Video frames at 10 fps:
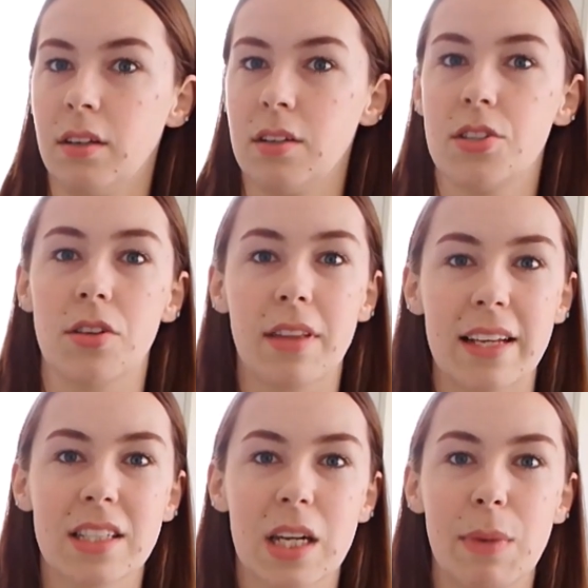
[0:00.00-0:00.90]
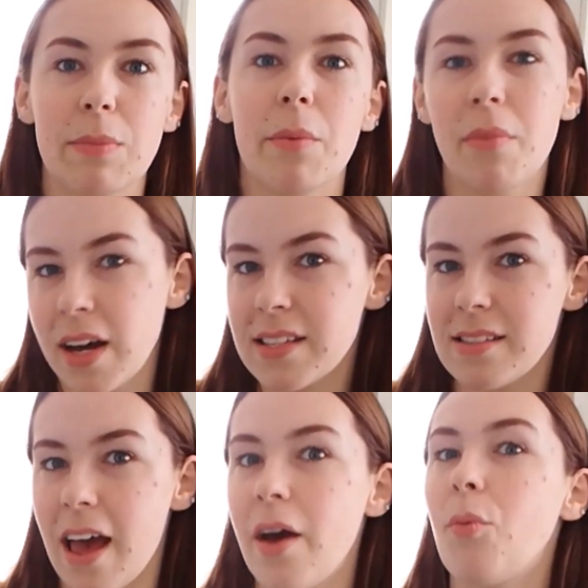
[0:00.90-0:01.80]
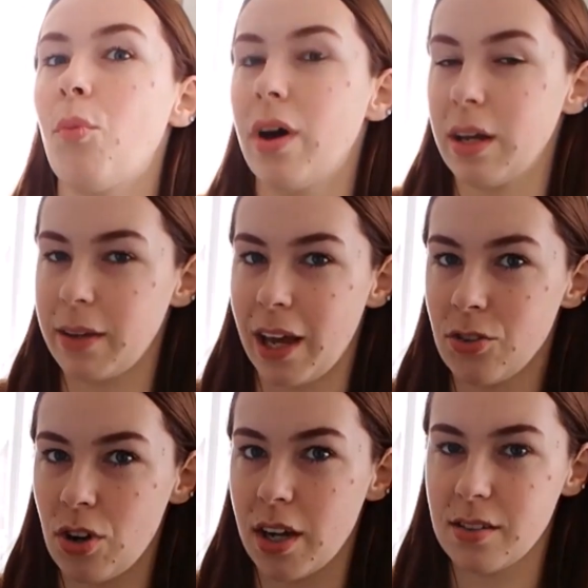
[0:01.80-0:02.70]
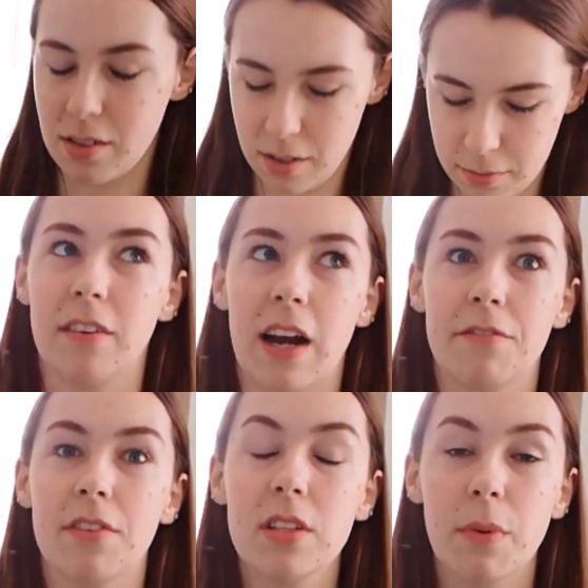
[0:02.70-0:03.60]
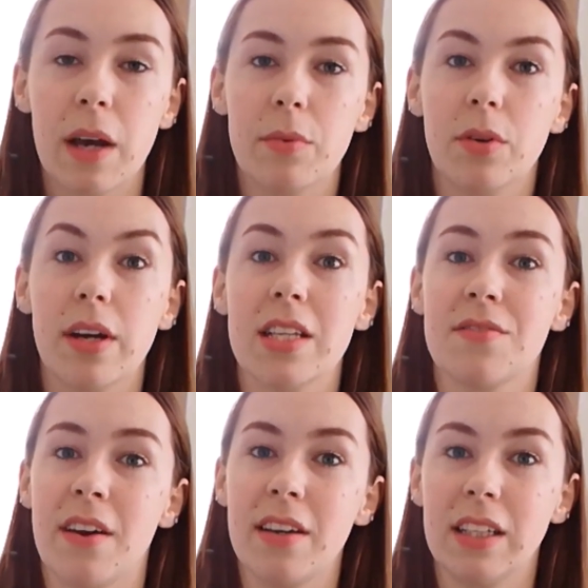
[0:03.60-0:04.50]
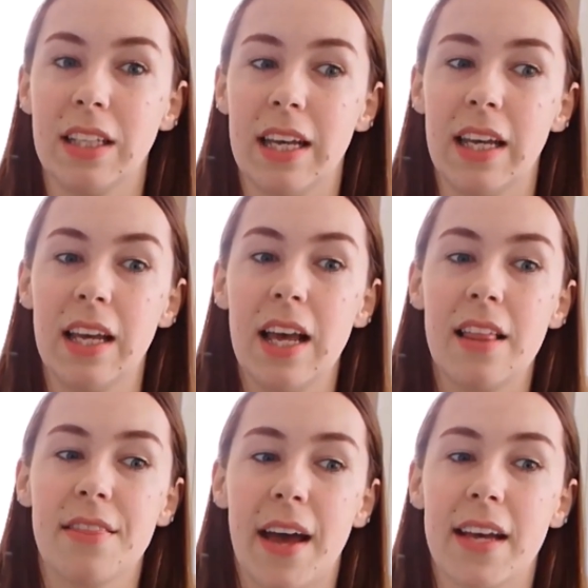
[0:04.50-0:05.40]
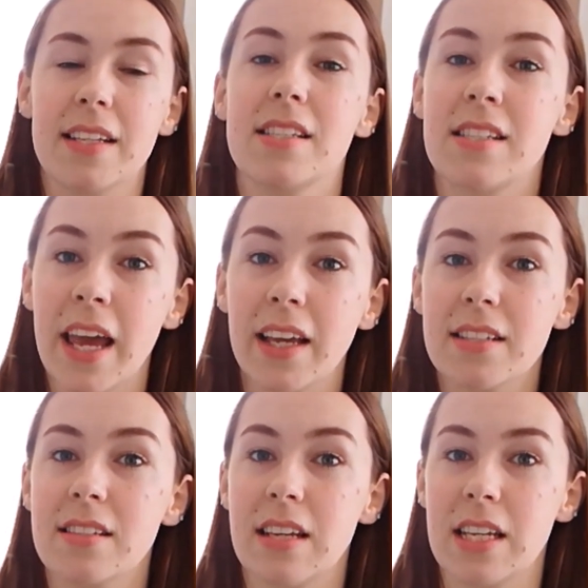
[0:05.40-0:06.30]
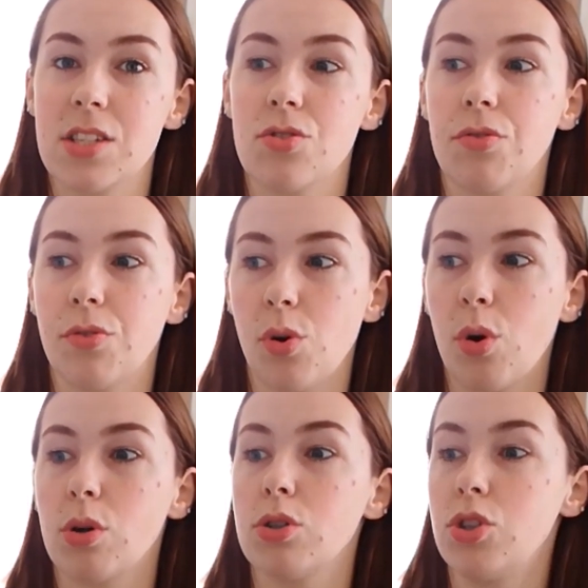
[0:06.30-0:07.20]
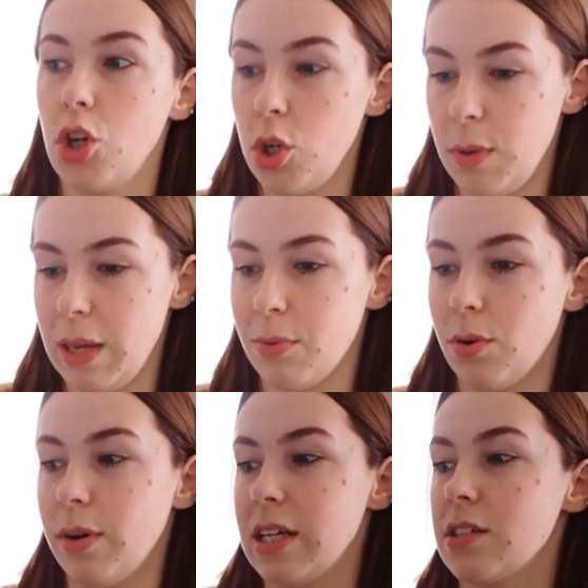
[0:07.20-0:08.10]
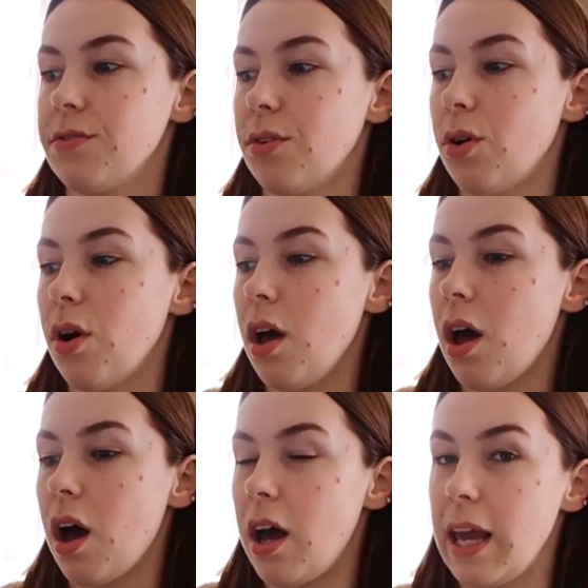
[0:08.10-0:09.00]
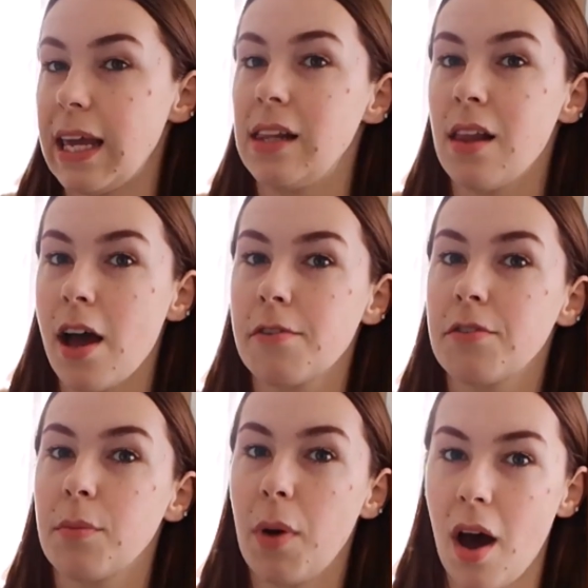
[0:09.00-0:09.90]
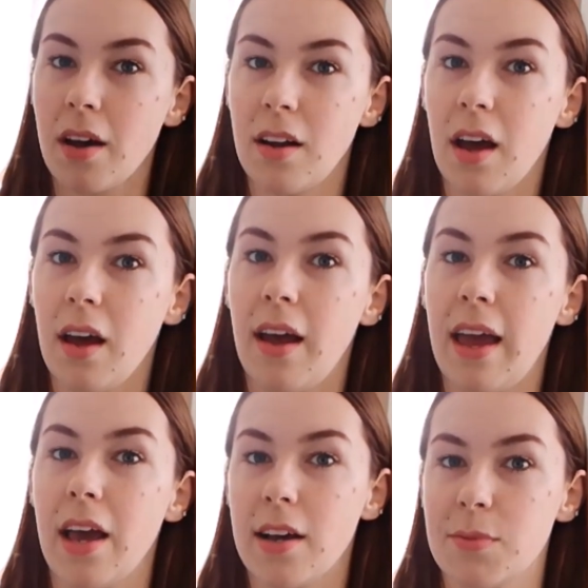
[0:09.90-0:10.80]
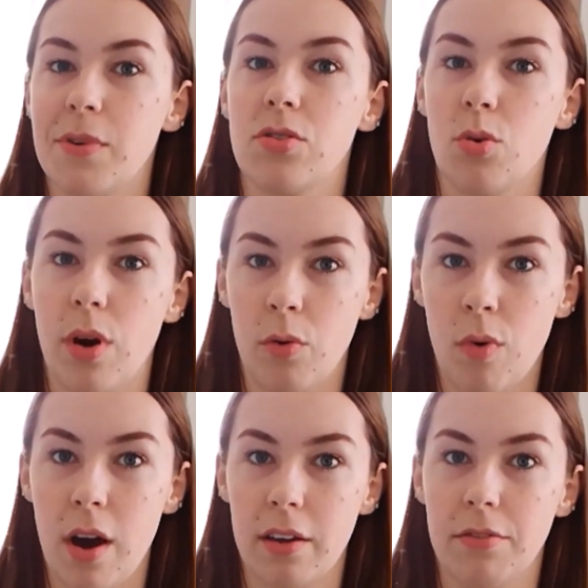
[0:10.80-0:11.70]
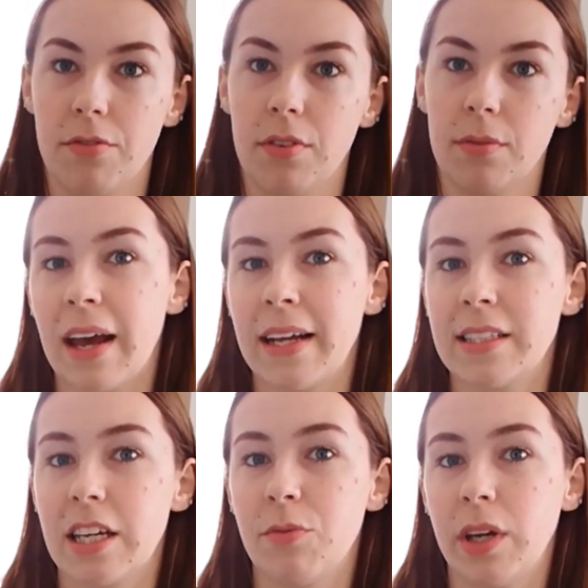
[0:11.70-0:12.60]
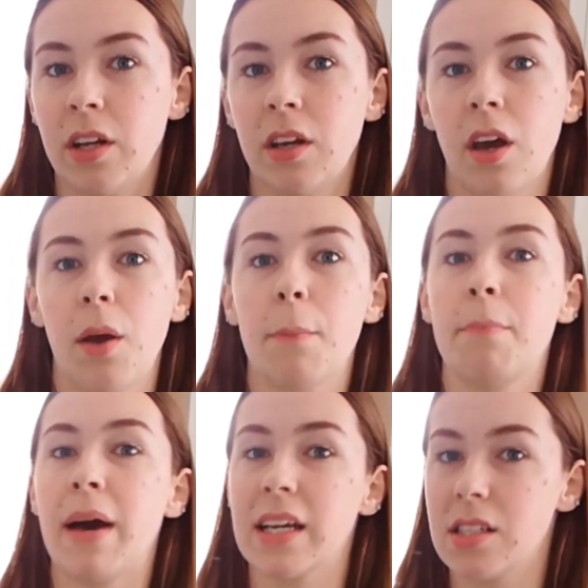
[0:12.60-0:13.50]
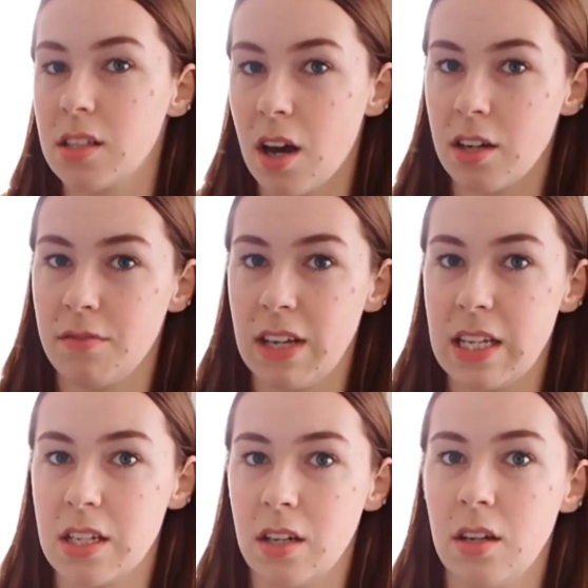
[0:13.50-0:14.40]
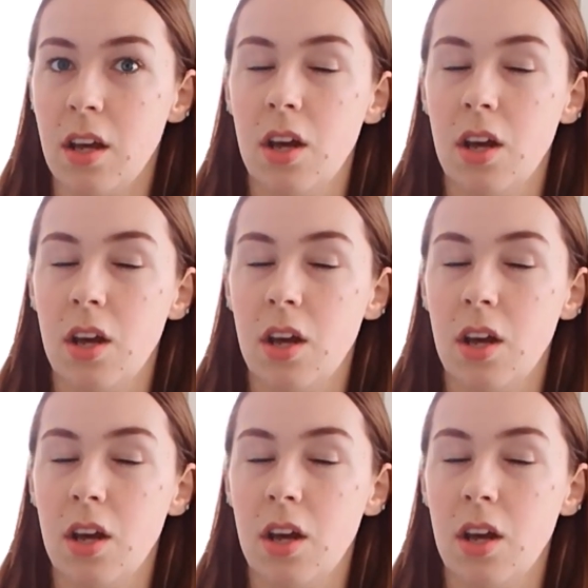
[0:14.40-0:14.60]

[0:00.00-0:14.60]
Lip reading: so that's going to be my mindset when I'm getting dressed. And from the Bible, it's very clear that sex is for two people, it's for a life partner, a husband or a wife. And if we're going to go back to the Garden of Eden,